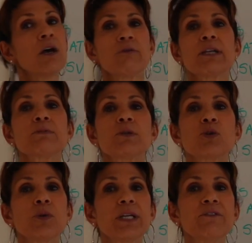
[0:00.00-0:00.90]

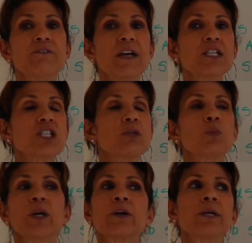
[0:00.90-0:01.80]
respiratory infection,
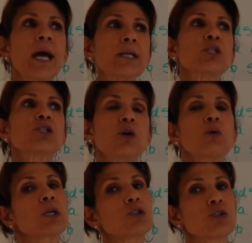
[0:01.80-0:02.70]
we're not
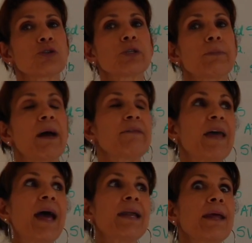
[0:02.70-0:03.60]
so concerned about
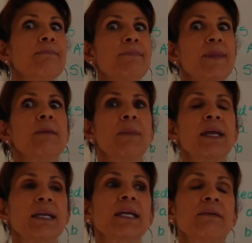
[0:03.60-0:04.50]
that and they may
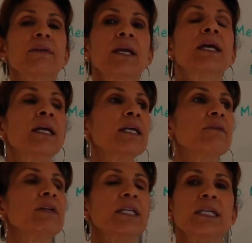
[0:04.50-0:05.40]
need,
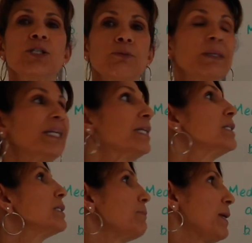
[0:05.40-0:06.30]
even need to be
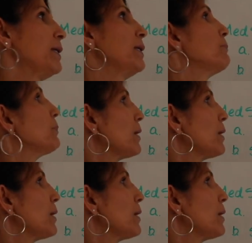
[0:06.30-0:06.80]
intubated.